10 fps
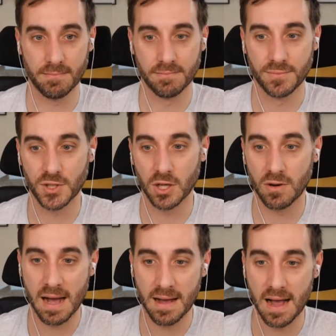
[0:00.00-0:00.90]

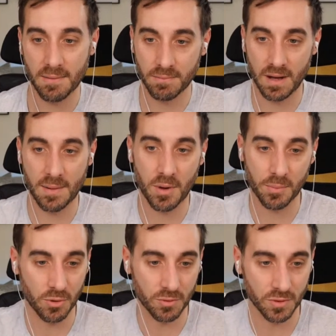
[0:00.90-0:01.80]
So I'm
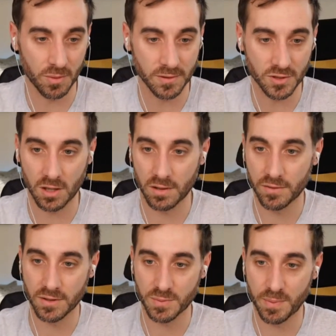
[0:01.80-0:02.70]
on board with almost all
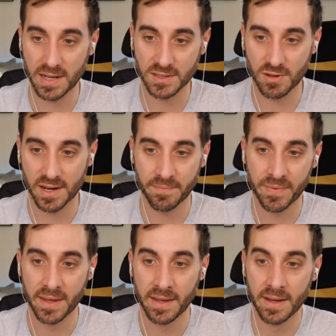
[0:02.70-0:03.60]
of those buys, right?
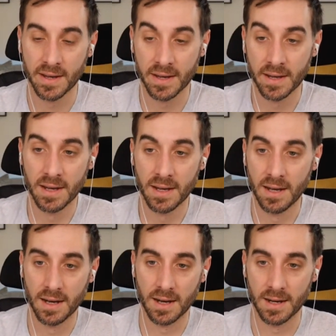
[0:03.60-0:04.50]

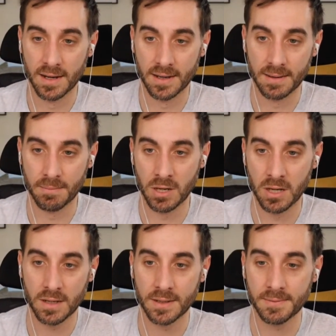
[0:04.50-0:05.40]
All
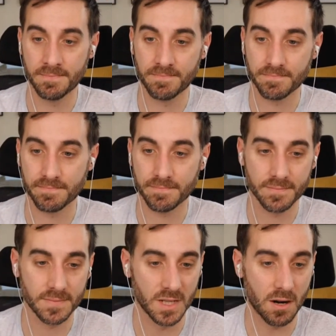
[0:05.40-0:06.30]

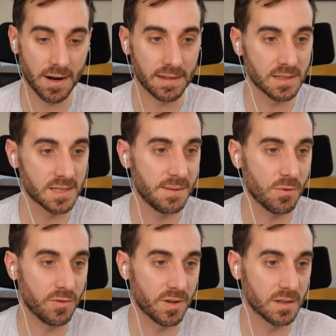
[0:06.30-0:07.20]
right, let's keep
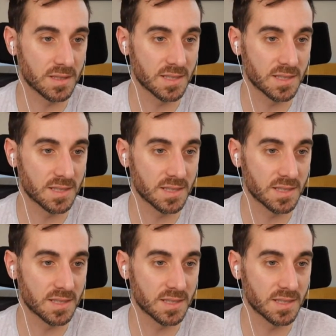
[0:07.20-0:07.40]
moving.